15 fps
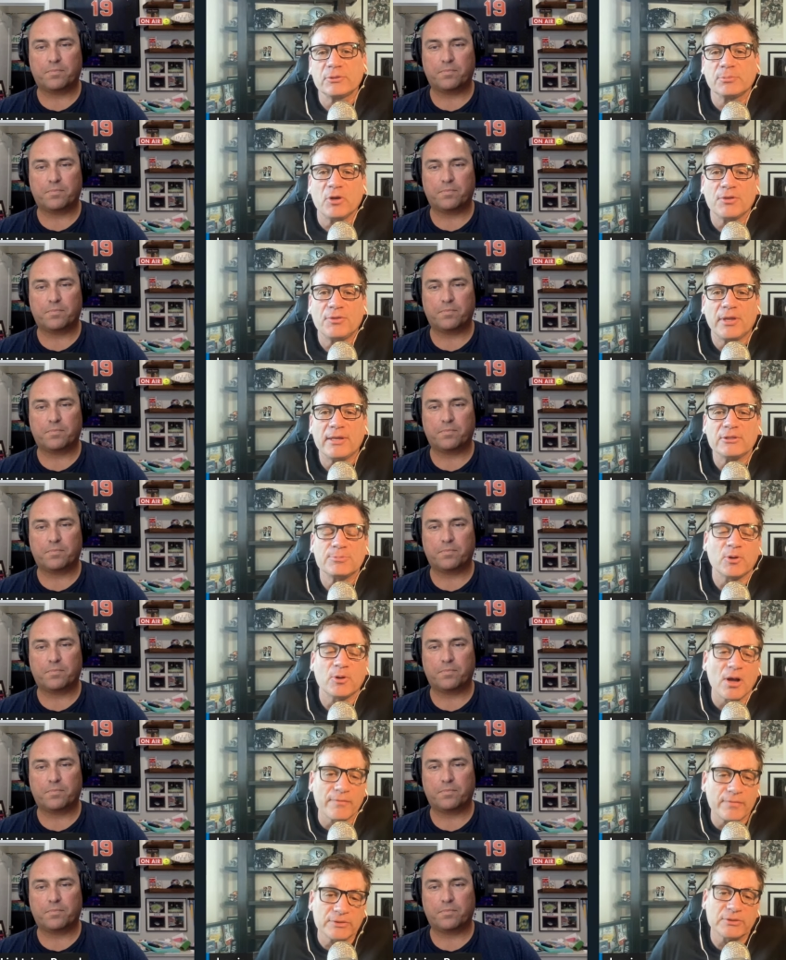Speaker 1: some good things,
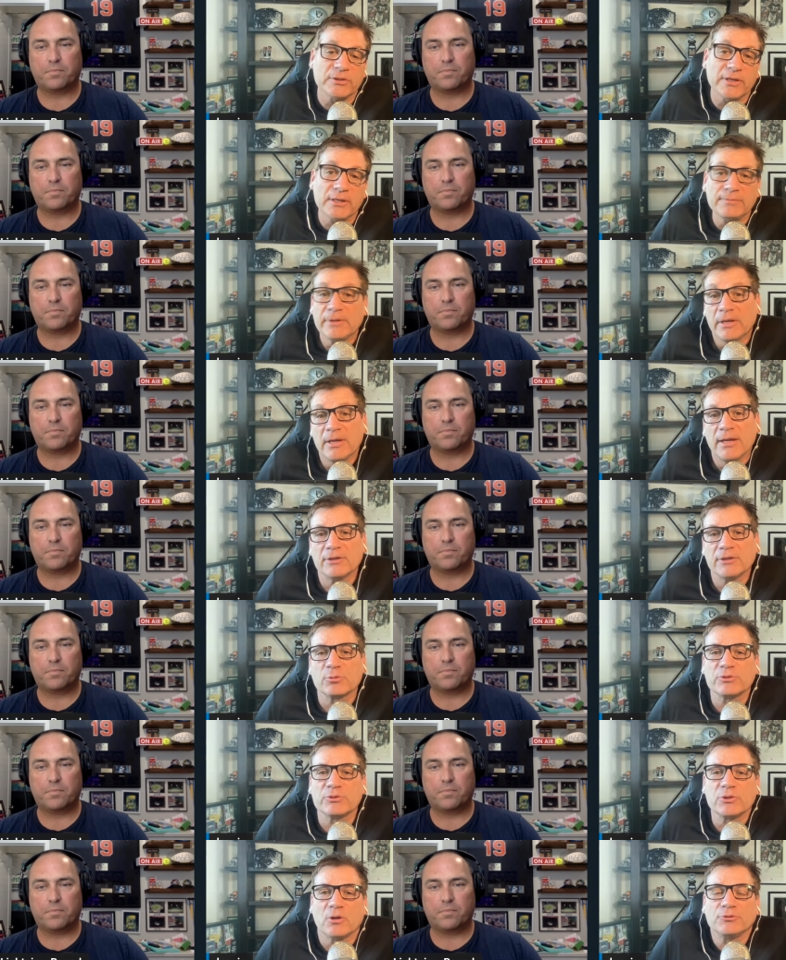but obviously
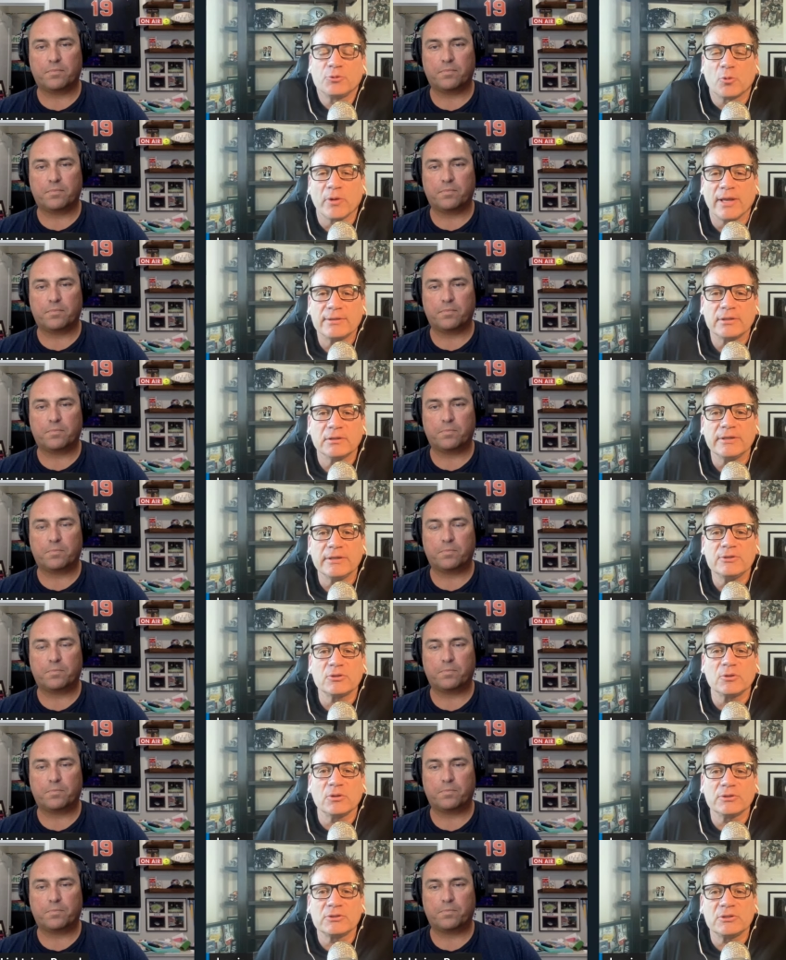it's a result oriented
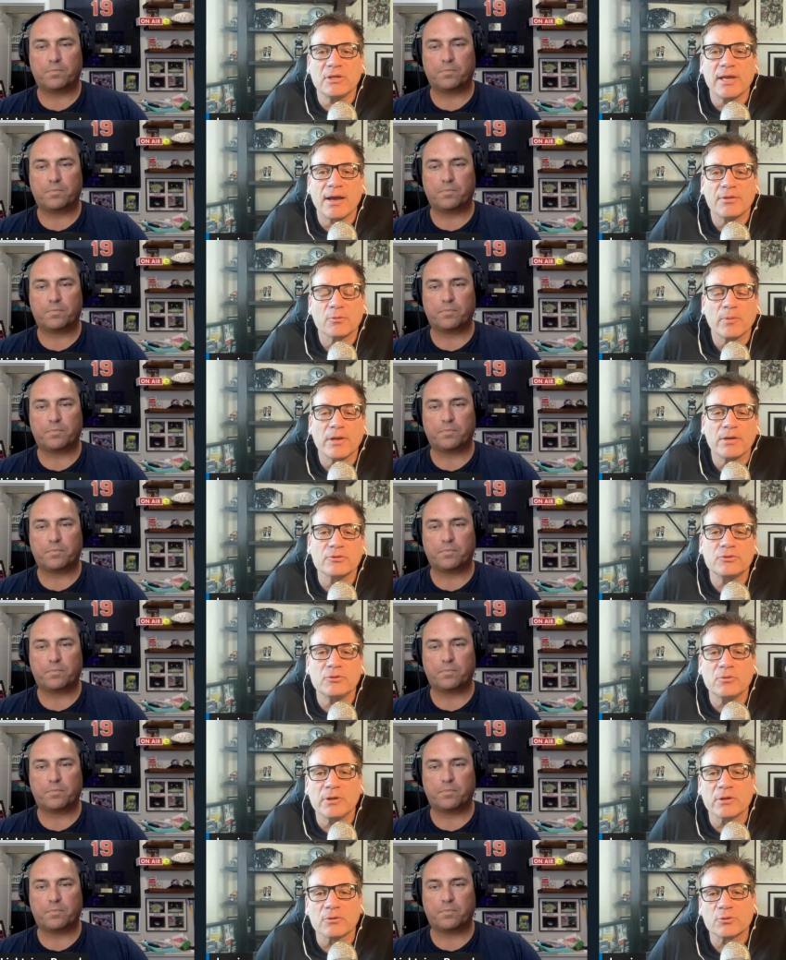league. So let's see how the Raiders
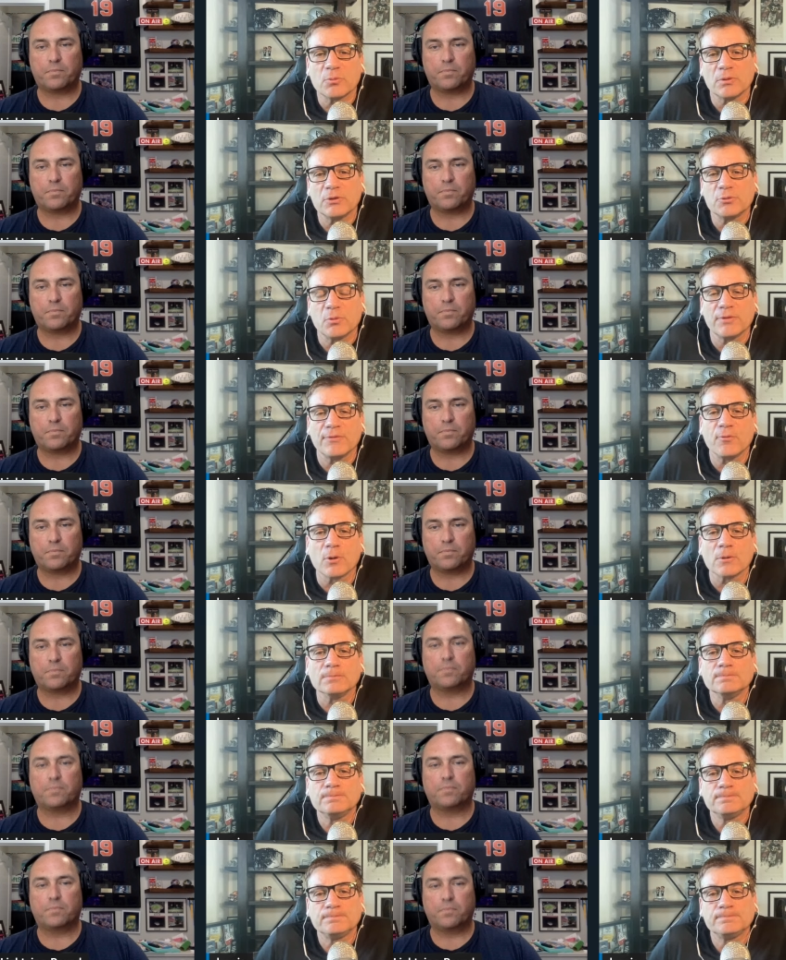do here in
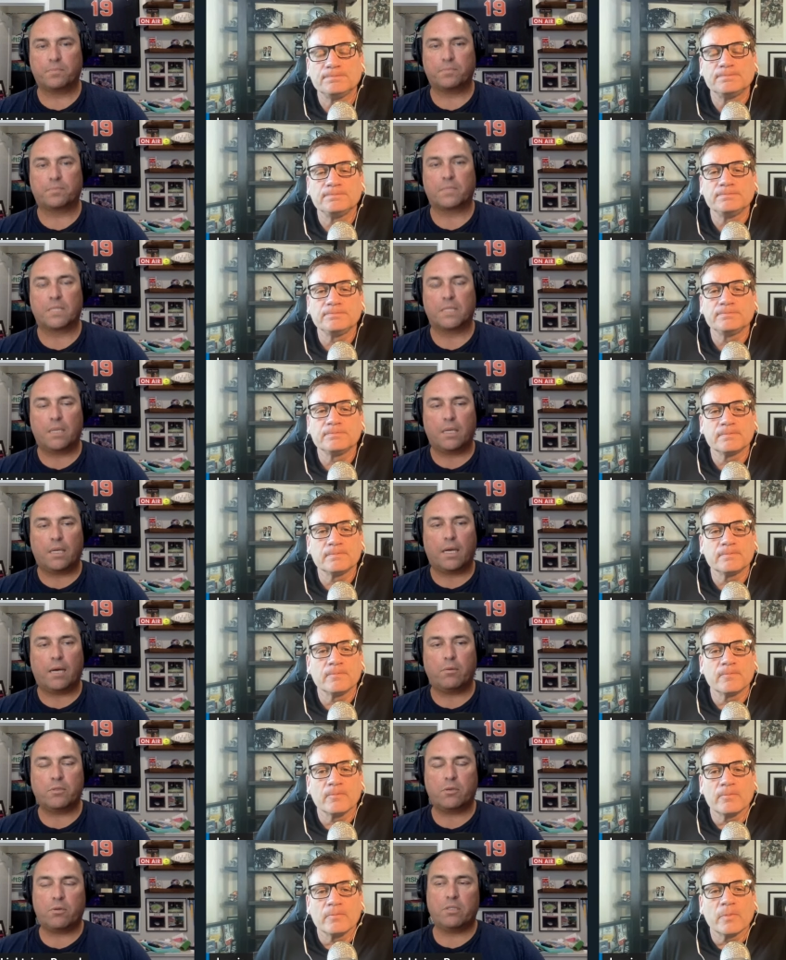2024.
Speaker 2: Yeah,
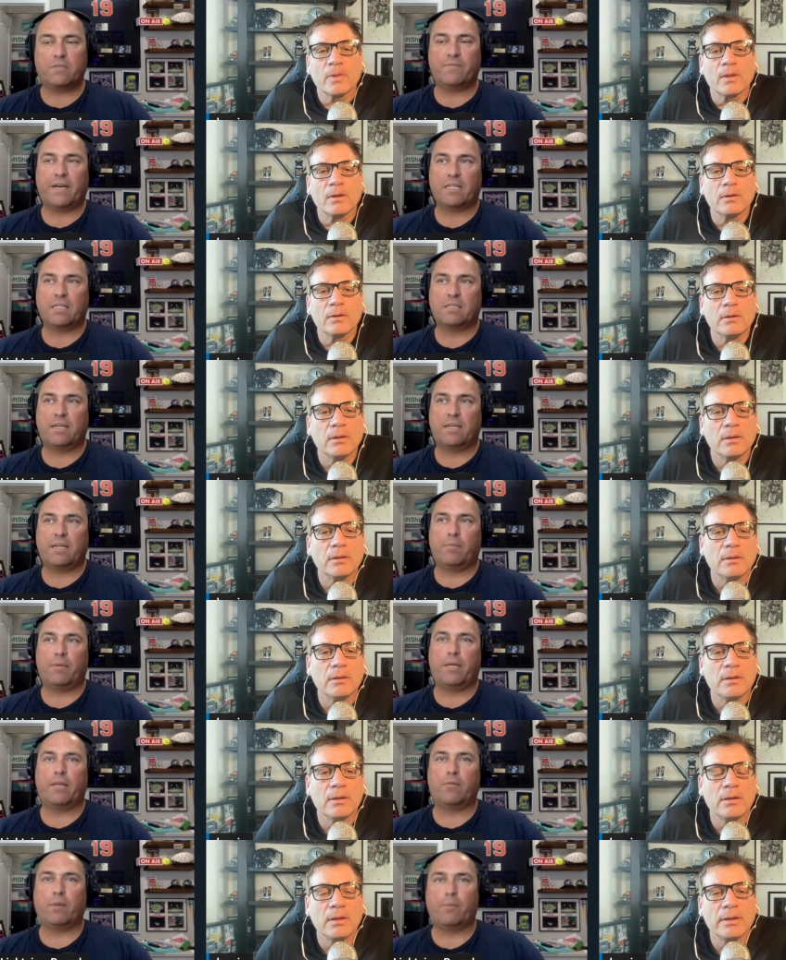I was always fascinated
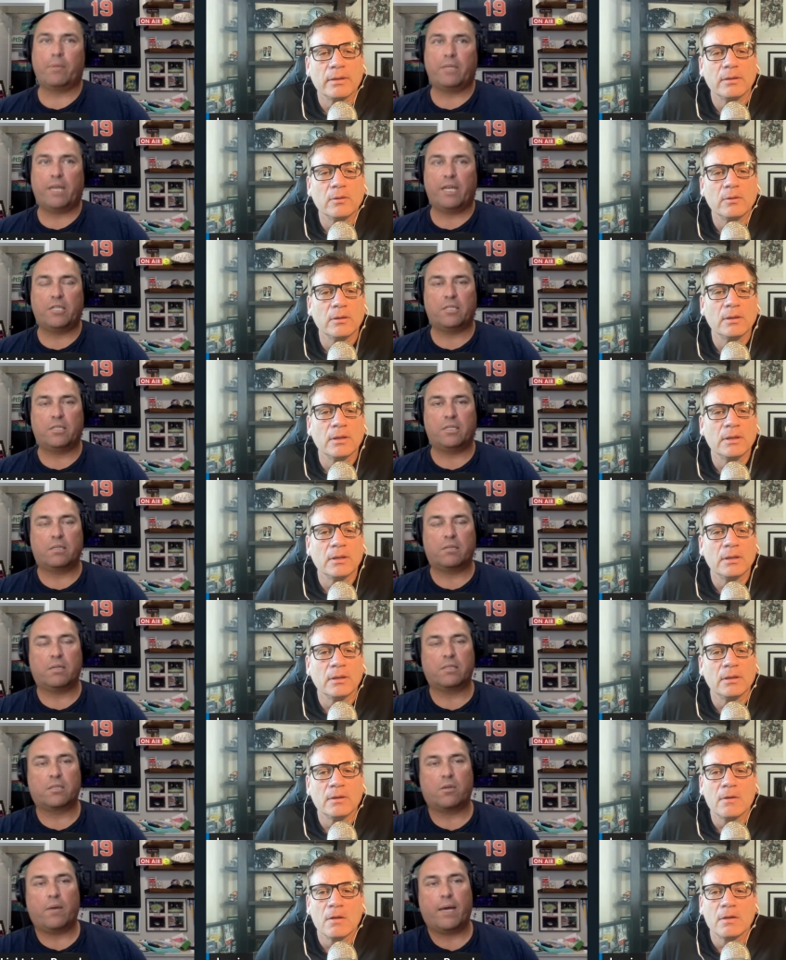by the reputation that
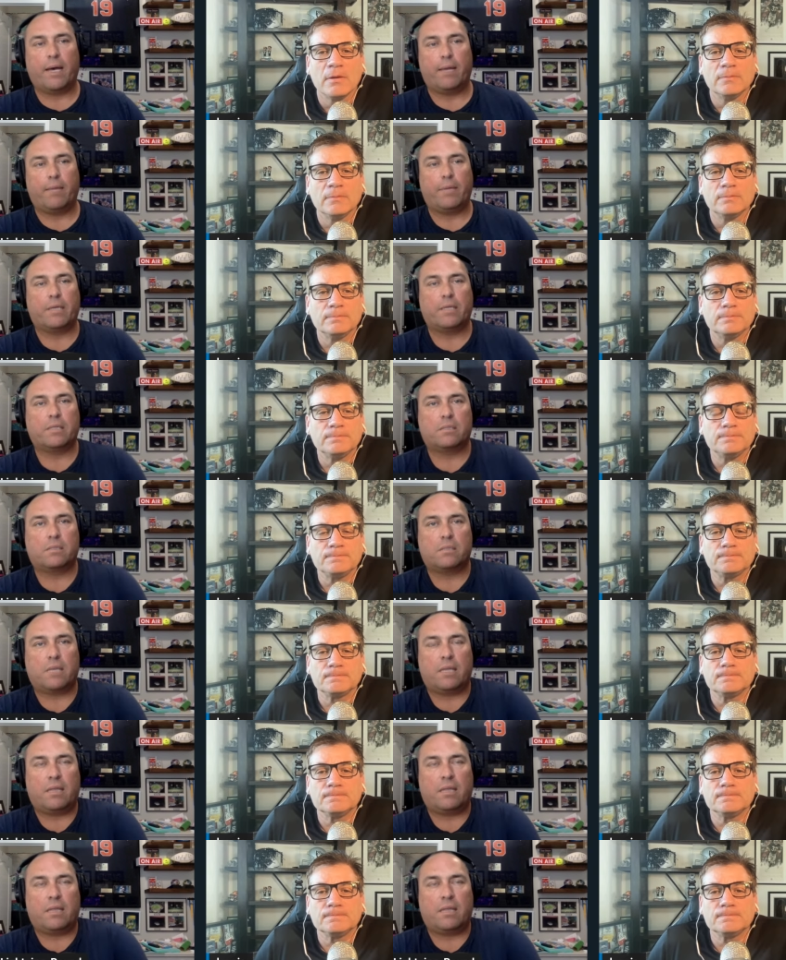Telesco had because I